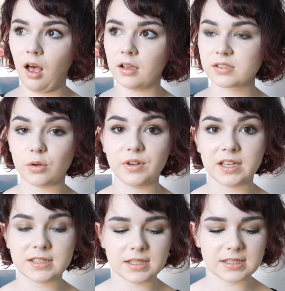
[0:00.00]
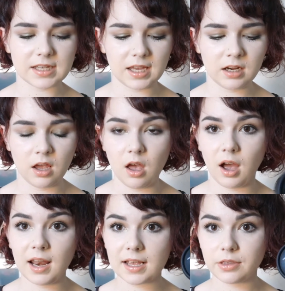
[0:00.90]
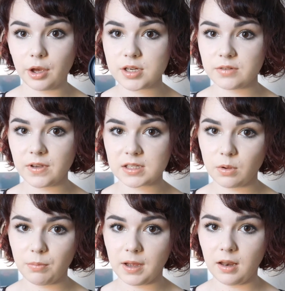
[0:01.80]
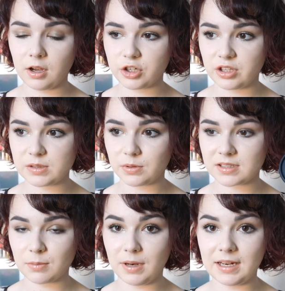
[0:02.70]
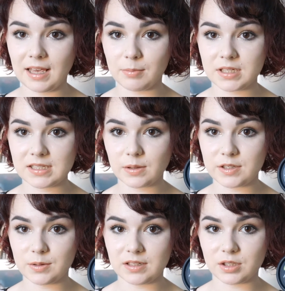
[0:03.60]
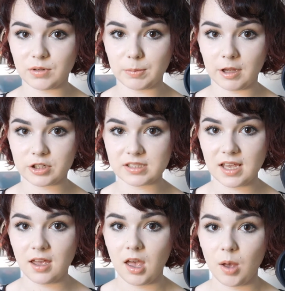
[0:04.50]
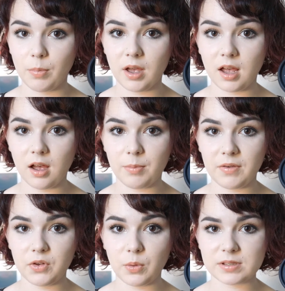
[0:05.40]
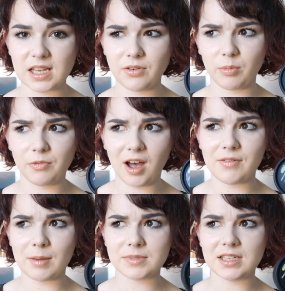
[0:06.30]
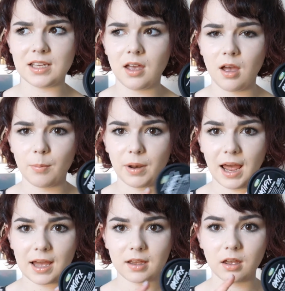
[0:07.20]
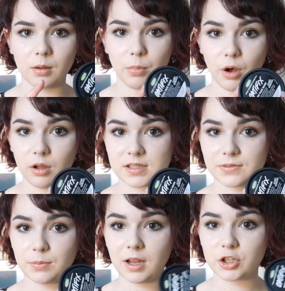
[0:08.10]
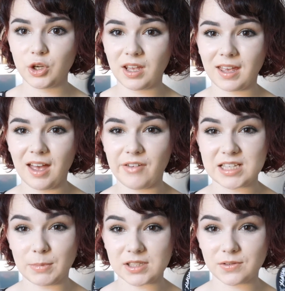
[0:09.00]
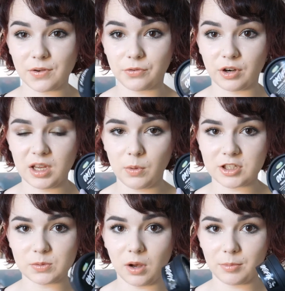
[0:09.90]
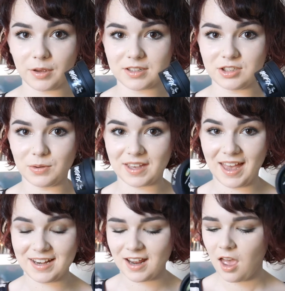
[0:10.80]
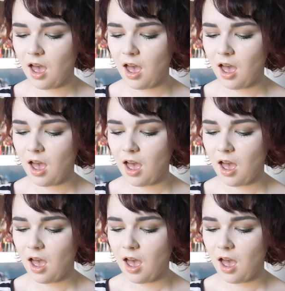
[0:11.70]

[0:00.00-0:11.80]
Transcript: softening to the skin. I like the Otifix one by Lush. This one's completely empty, so I do need to repurchase it, but if you save up 5 empty black pots from Lush, you can get a face mask for free, which is what I'm going to do again,